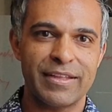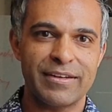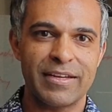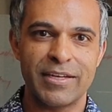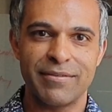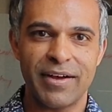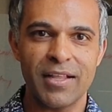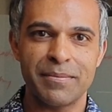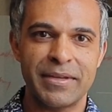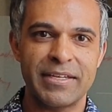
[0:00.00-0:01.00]
and
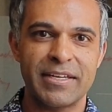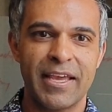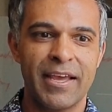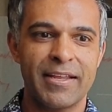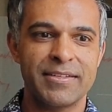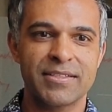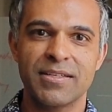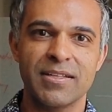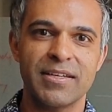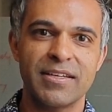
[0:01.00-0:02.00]
development, and
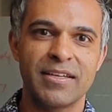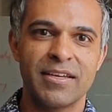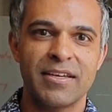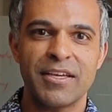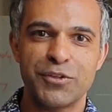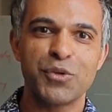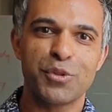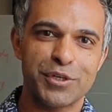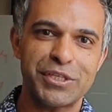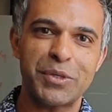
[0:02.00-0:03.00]
distill it into
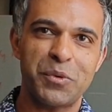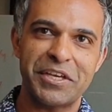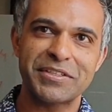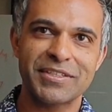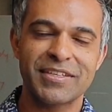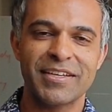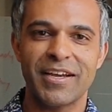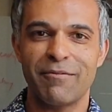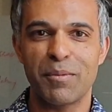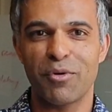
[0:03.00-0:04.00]
13 weeks.
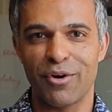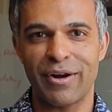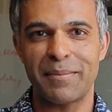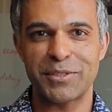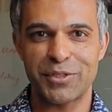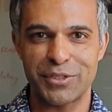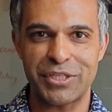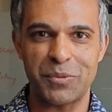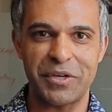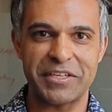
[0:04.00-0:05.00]
Every program is
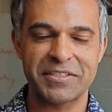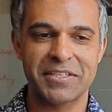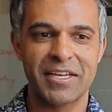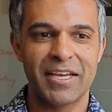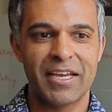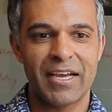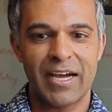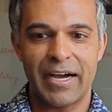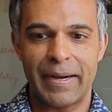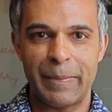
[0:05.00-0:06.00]
13 weeks.
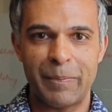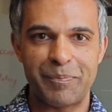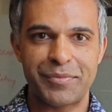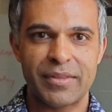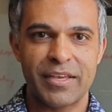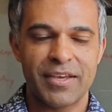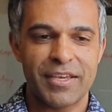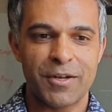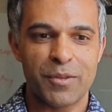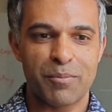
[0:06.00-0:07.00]

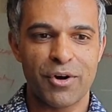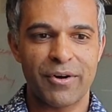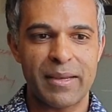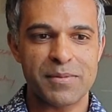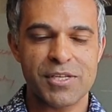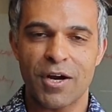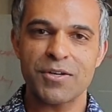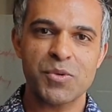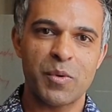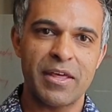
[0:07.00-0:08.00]
The program
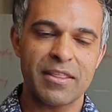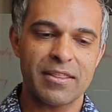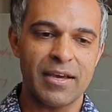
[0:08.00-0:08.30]
starts with